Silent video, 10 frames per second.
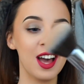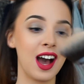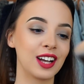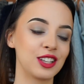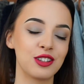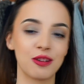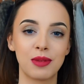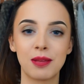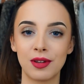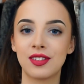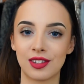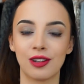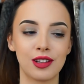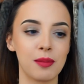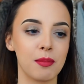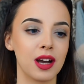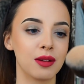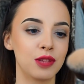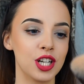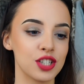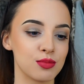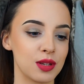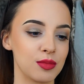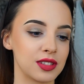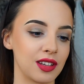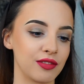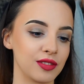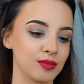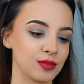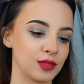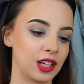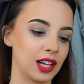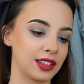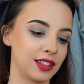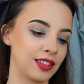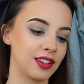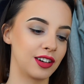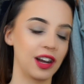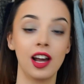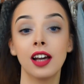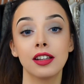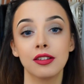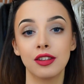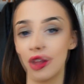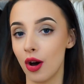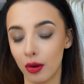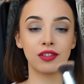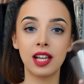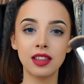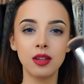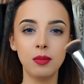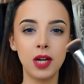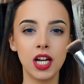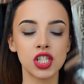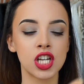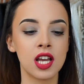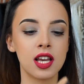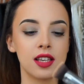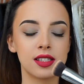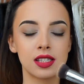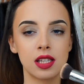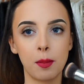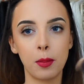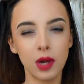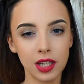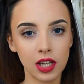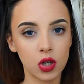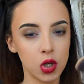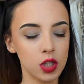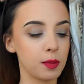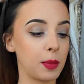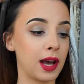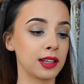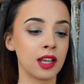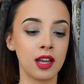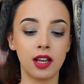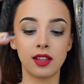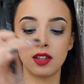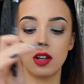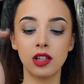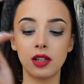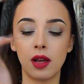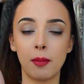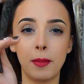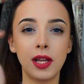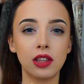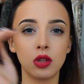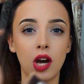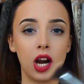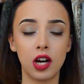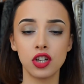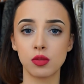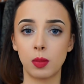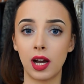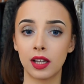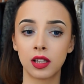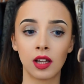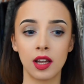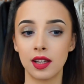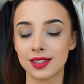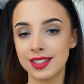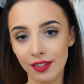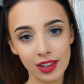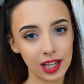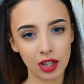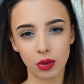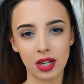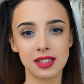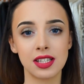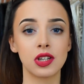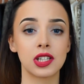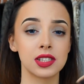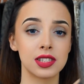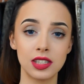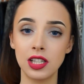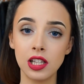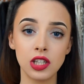I don't know, maybe it's only my brush, maybe something got in there, I don't know. The flat top brush is pretty good, but it's only a bit too harsh, but it's not like crazy, you can still